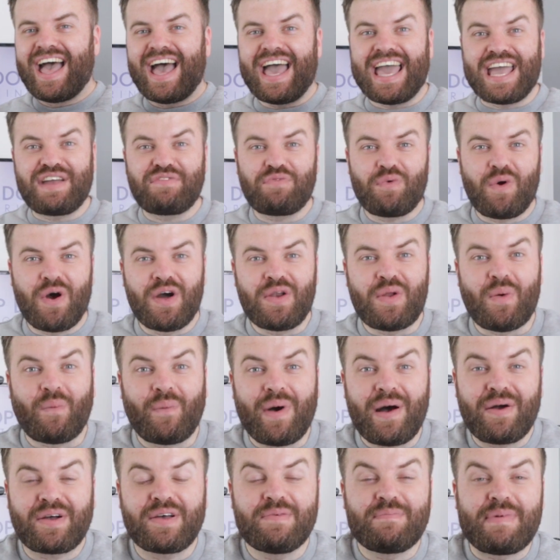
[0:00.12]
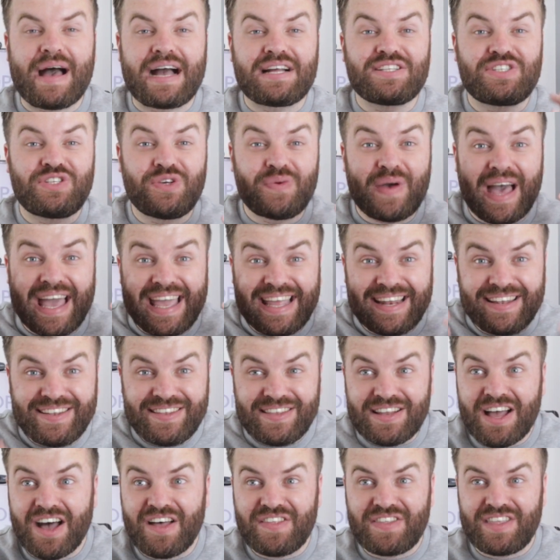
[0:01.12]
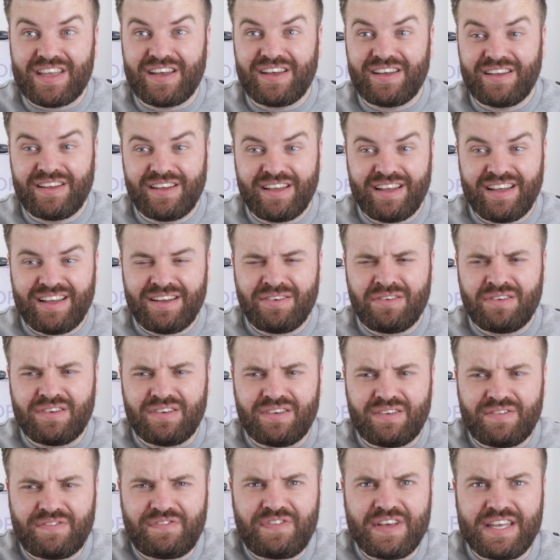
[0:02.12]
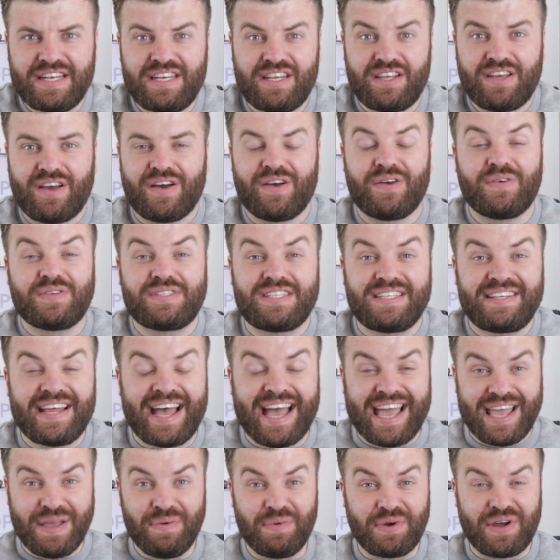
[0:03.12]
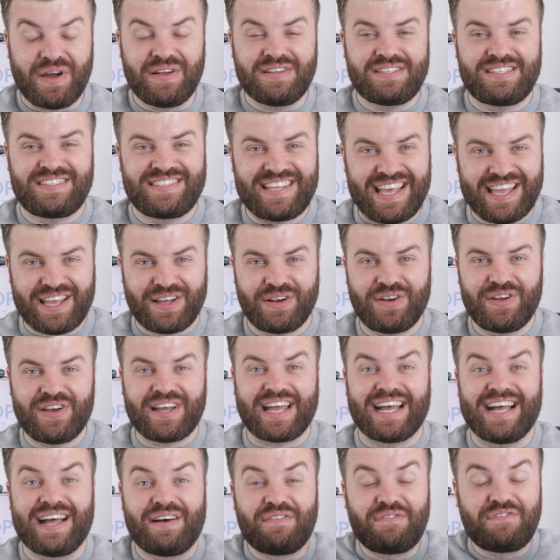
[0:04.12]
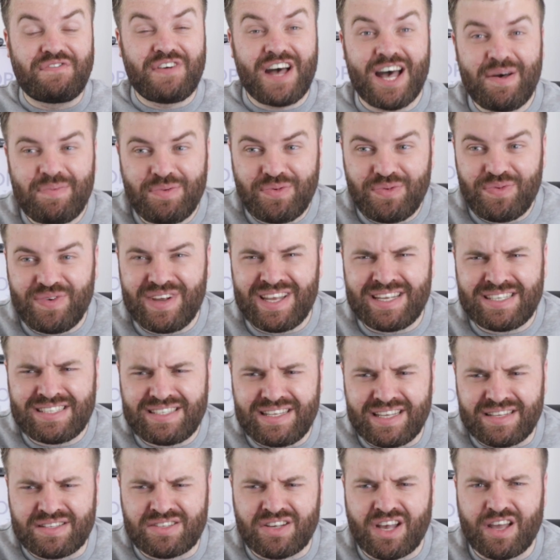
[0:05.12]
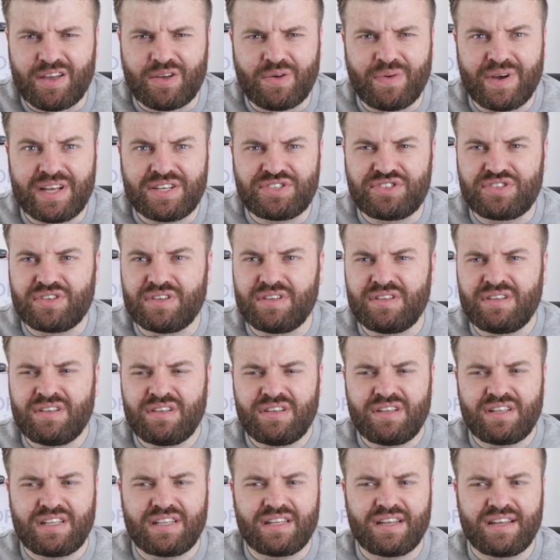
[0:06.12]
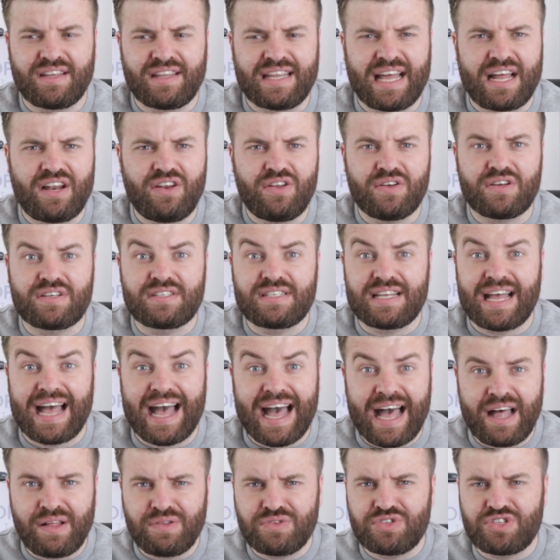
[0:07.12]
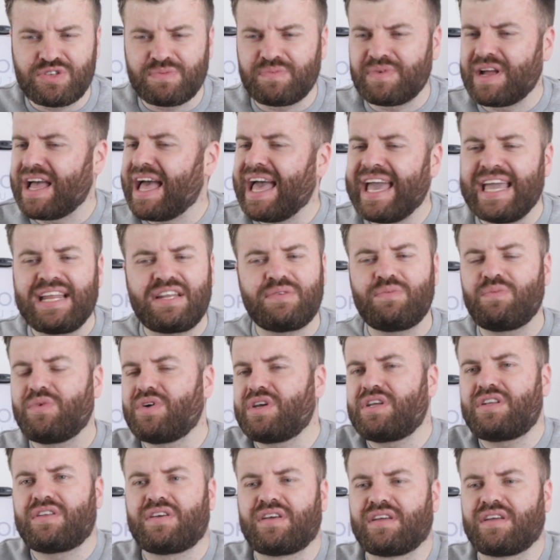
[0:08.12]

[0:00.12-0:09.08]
Hey everyone, welcome back to another video. Today we're going to take a look at a verbal reasoning type question that looks at algebra. Hayden, what are you